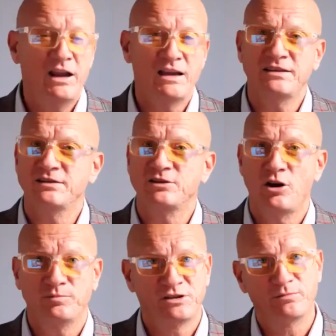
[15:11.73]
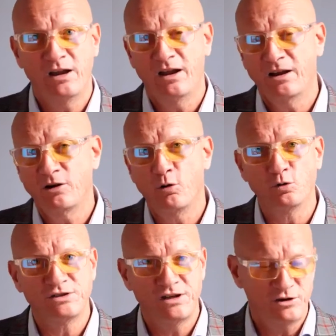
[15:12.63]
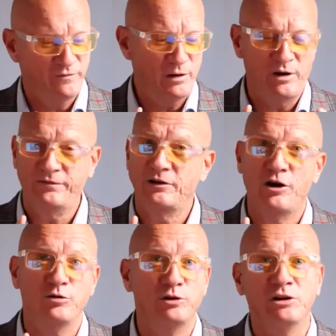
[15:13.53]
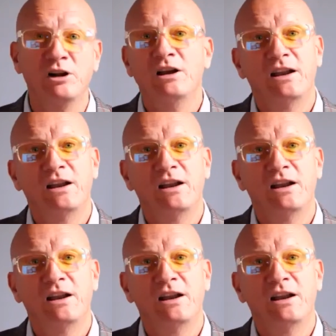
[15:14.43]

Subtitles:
It hasn't stopped Corzine of MF Global.